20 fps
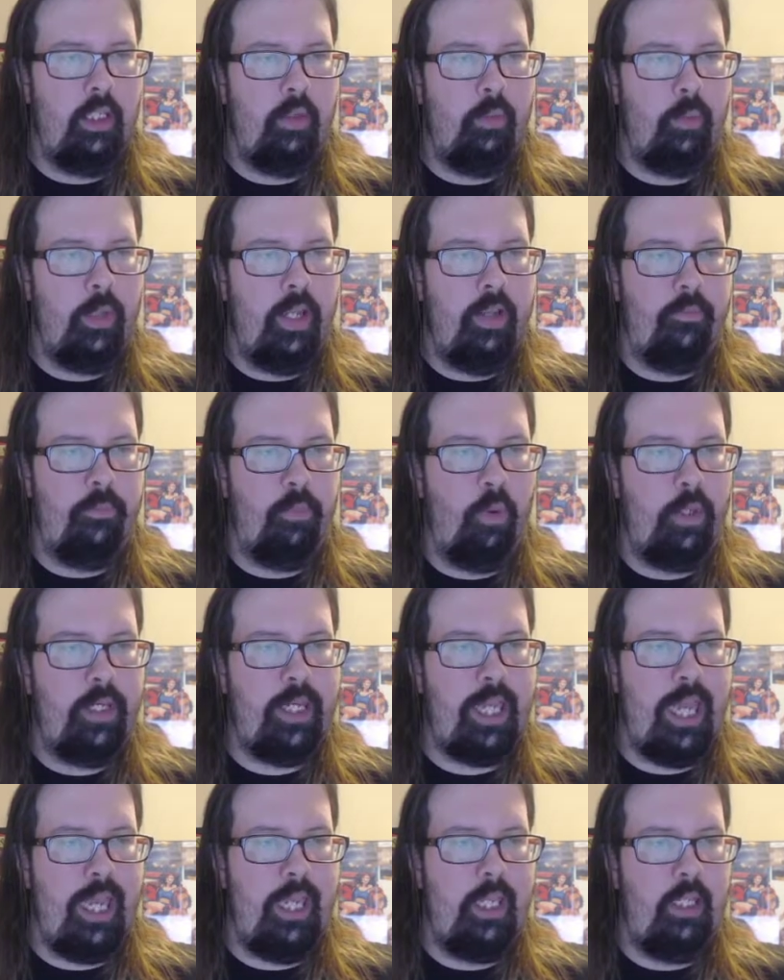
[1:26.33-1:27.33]
We have point
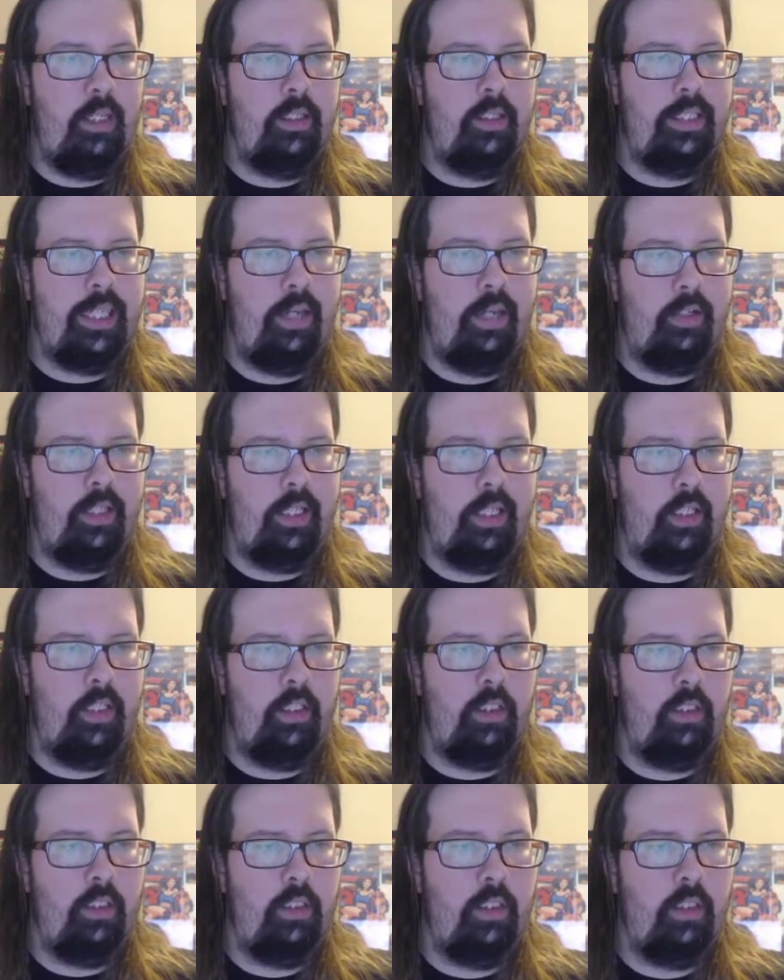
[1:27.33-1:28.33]
A down here,
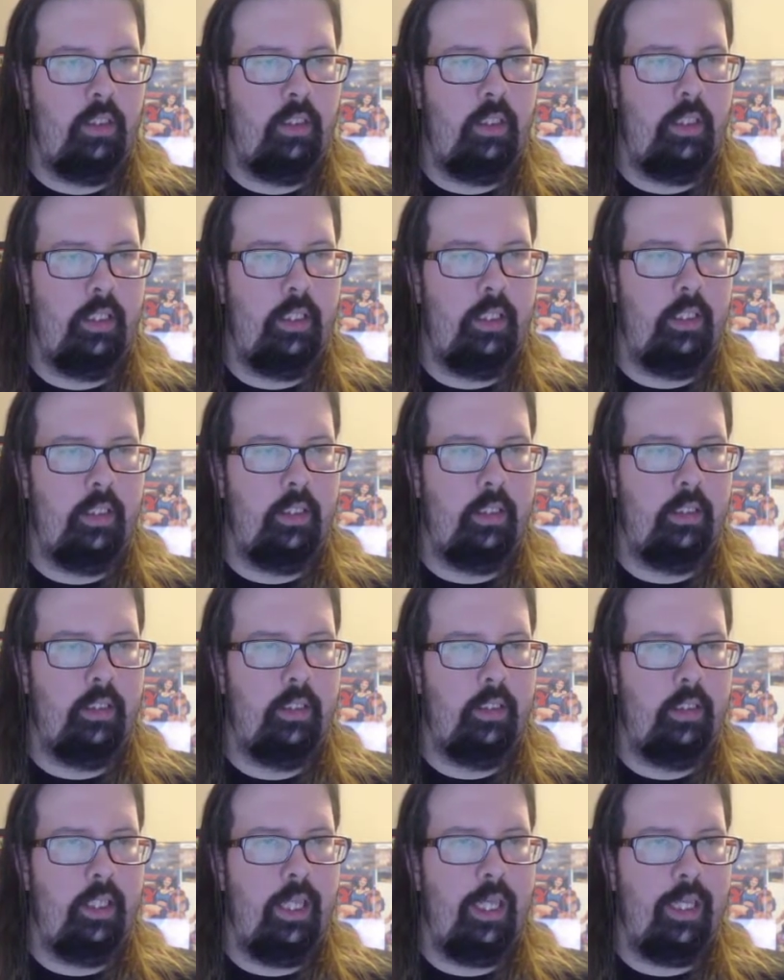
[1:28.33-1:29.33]
and
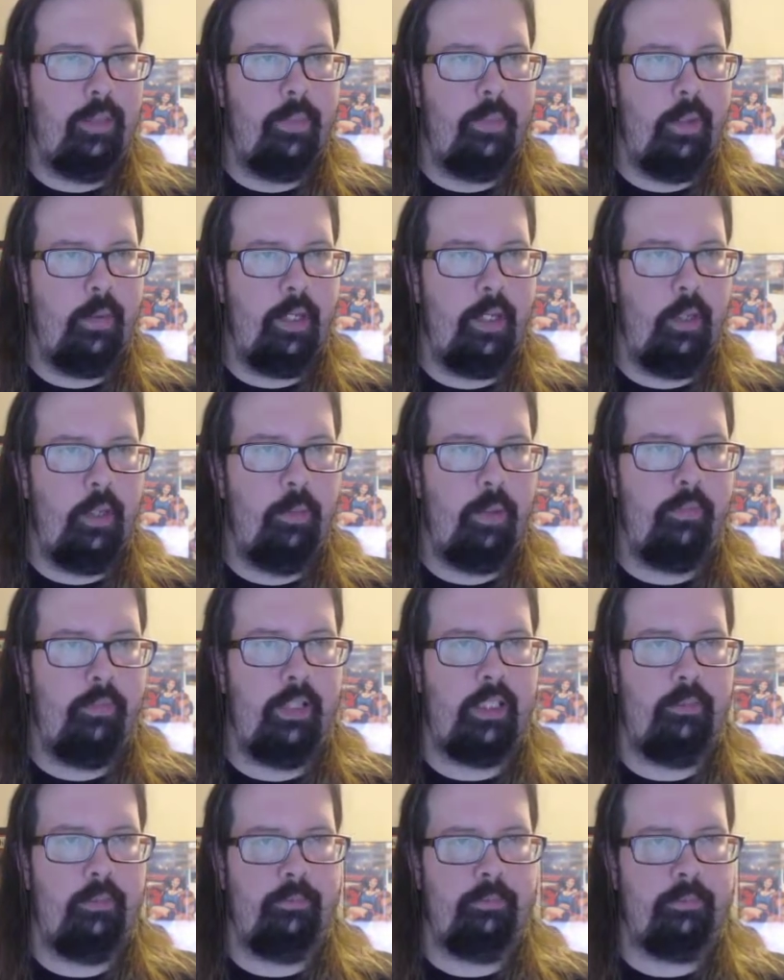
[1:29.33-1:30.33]
yeah, there we go, perfect.